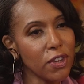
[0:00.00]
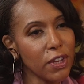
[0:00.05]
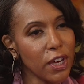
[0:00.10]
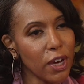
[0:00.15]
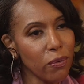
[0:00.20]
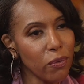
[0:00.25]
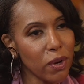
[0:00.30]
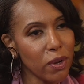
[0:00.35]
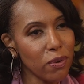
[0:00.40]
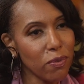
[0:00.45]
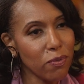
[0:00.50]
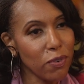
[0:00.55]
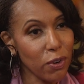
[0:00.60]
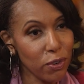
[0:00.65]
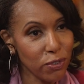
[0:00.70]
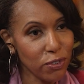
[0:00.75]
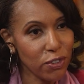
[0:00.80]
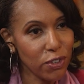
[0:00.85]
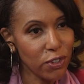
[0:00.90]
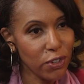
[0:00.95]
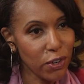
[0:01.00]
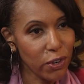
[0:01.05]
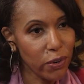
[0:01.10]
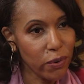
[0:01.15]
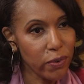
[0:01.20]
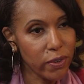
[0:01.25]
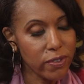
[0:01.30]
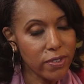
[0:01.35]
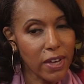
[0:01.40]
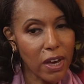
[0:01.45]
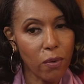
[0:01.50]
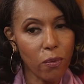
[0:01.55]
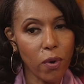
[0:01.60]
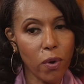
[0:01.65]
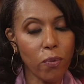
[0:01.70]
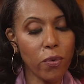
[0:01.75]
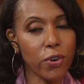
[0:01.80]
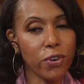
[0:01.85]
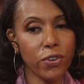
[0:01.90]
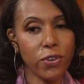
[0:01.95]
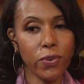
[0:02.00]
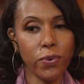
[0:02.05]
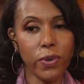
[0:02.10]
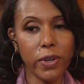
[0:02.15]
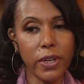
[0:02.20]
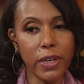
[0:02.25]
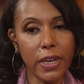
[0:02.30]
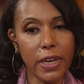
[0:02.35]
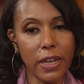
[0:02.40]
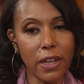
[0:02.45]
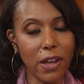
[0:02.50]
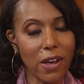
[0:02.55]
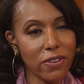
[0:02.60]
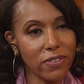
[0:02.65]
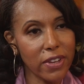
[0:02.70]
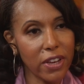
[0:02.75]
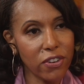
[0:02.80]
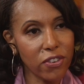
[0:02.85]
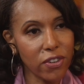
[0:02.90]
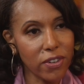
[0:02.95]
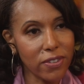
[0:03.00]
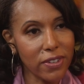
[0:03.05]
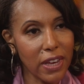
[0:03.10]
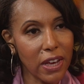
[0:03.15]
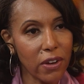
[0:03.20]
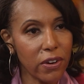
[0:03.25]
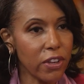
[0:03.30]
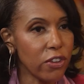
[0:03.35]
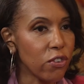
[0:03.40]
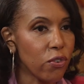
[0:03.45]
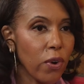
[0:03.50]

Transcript: thing I want folks to know is that what we're doing in Los Angeles County is